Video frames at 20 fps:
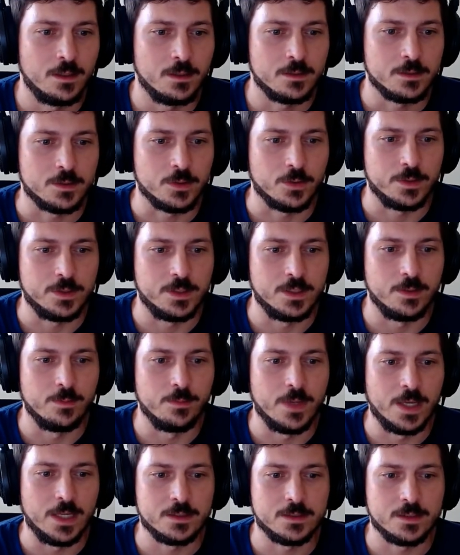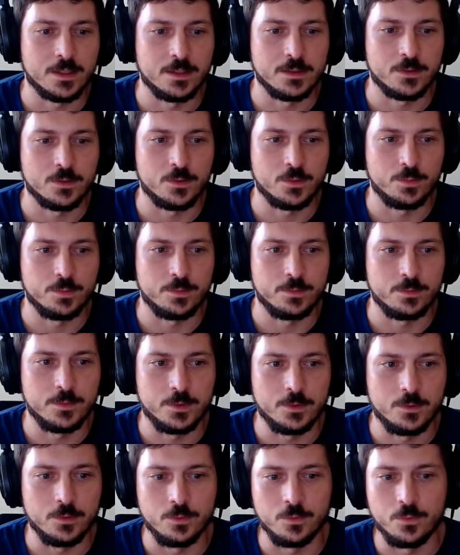So it didn't make sense to
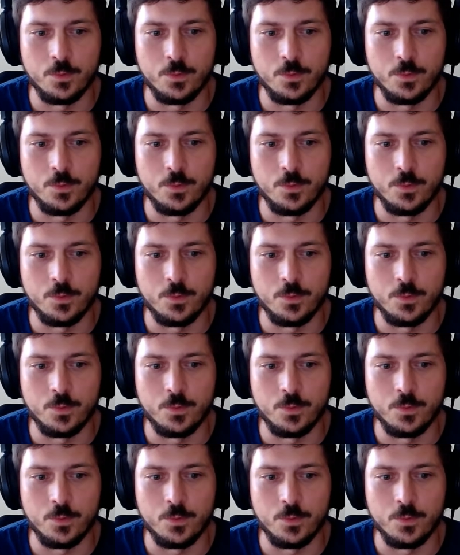do